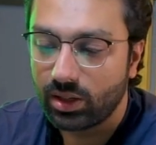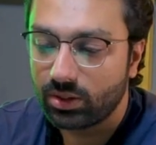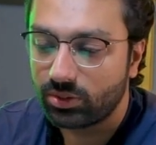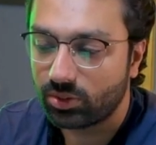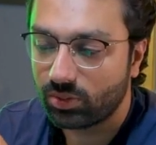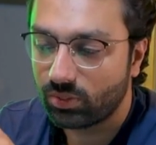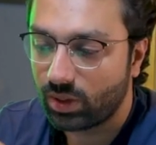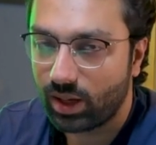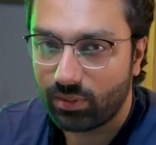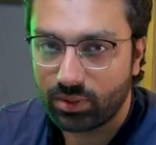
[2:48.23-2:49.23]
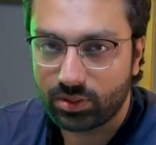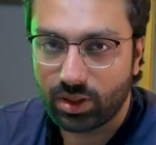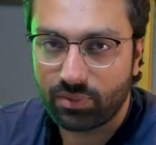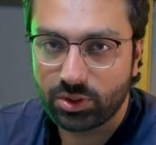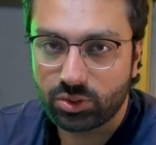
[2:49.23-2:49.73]
So I
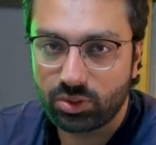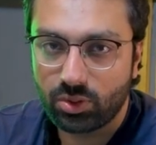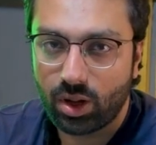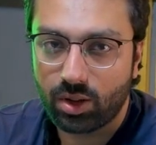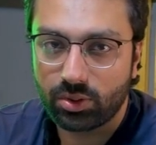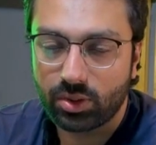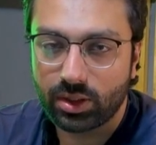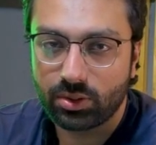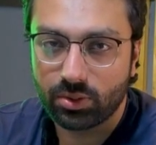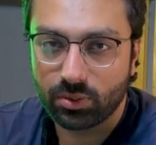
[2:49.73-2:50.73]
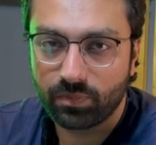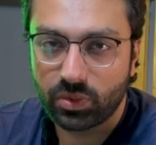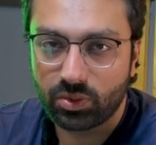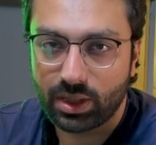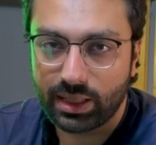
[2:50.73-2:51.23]
will show you how you can go
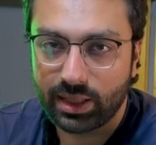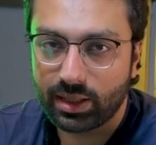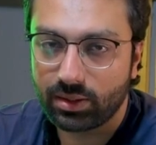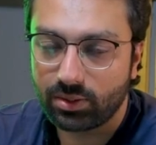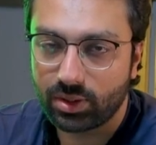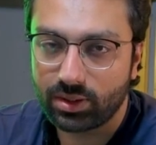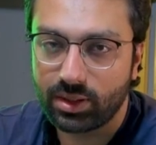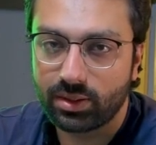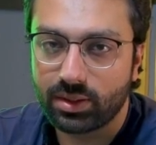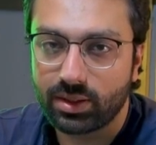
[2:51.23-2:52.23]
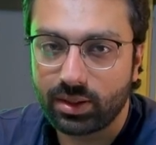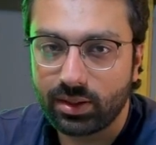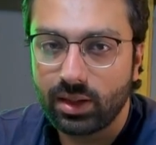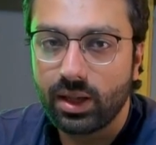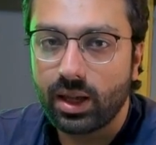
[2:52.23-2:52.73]
to the link and you can click the
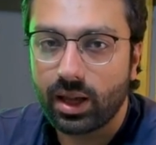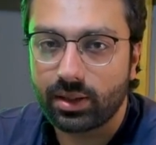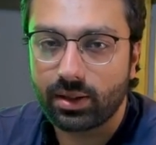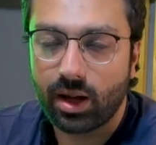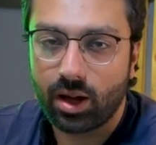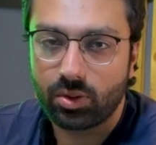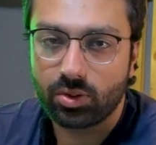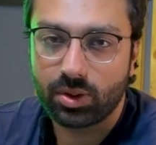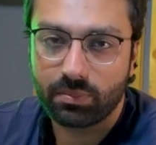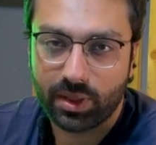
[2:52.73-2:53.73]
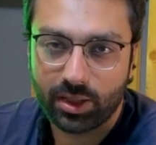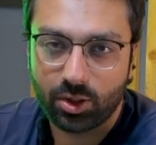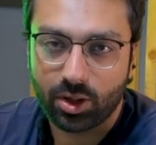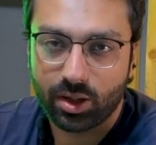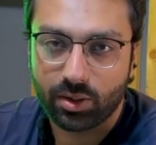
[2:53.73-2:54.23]
link and how you can make
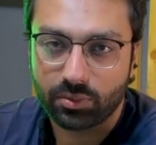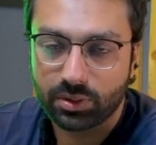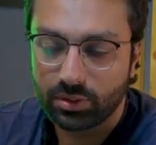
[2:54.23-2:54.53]
your account.